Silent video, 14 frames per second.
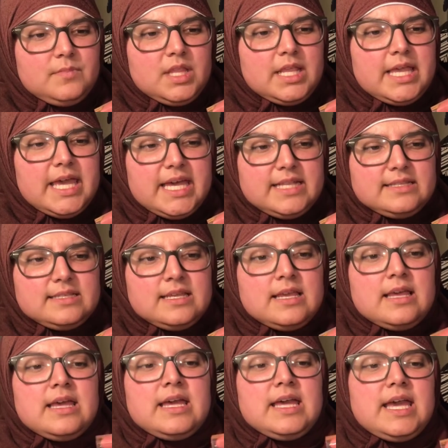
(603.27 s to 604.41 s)
kit,
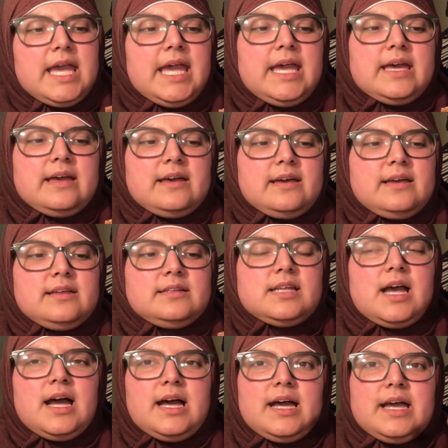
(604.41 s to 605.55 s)
and
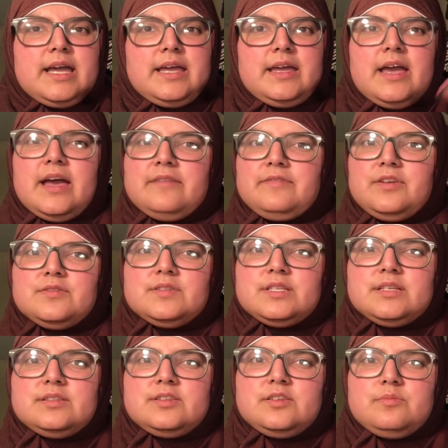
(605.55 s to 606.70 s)
I have used
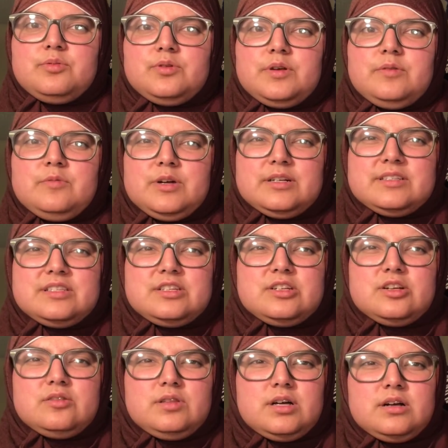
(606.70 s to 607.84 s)
this to the point where it's
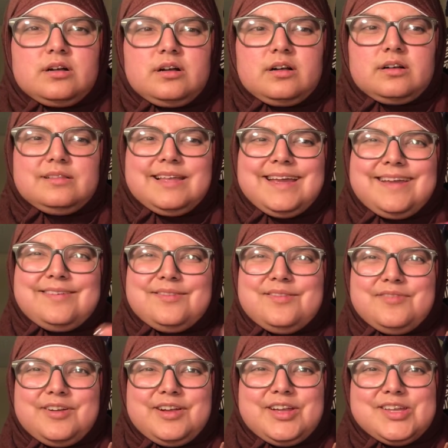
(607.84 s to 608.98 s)
no longer like a
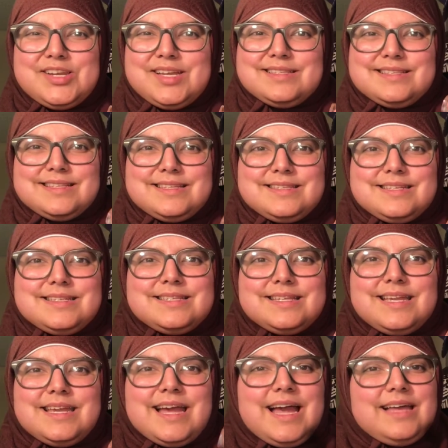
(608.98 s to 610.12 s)
very good
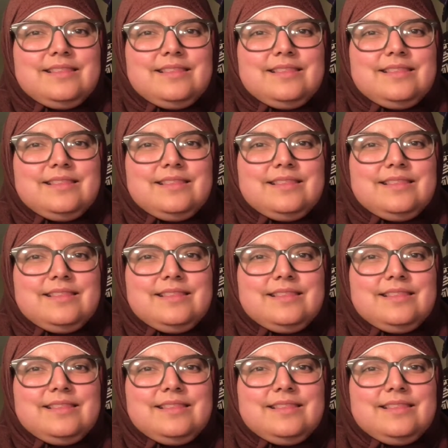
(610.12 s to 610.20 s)
consistency.